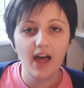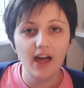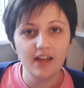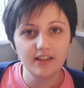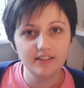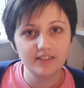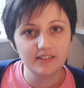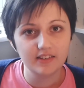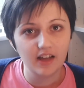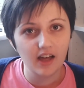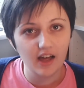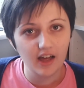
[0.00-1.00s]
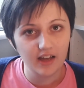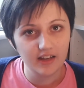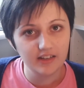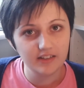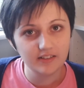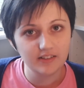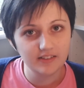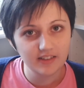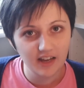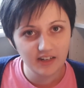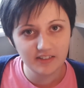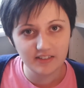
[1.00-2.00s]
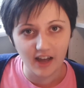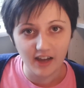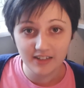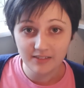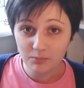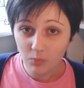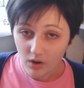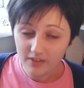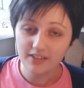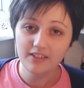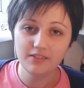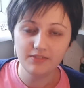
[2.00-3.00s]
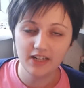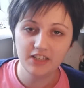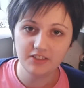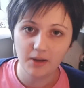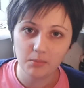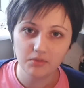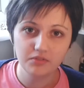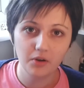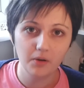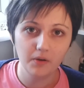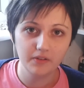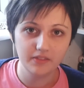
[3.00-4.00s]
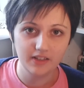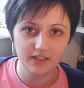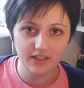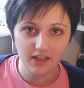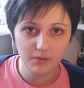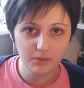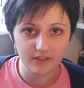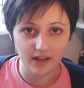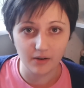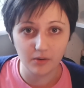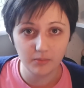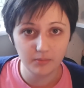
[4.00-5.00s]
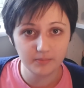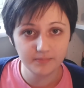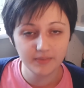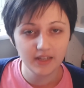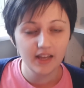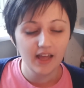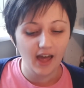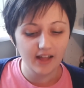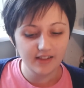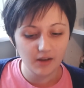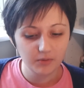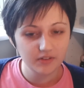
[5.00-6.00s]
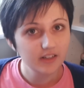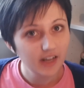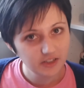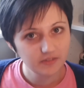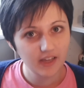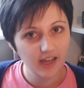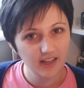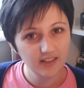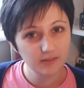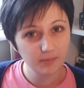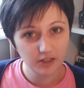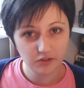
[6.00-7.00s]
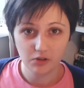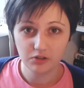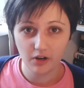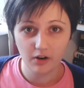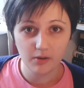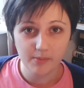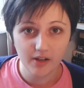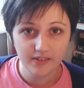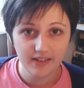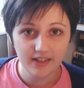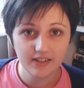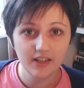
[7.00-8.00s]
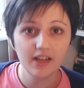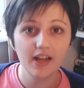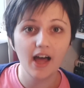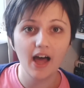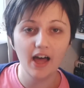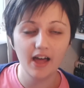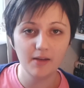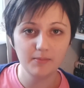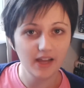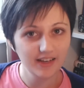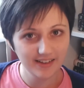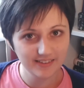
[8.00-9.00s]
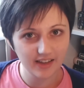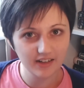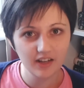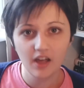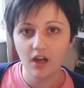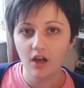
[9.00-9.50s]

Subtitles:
and I decided that I wanted to finish it before the year was out, and that was A Clash of Kings by George R.R. Martin. Like I said,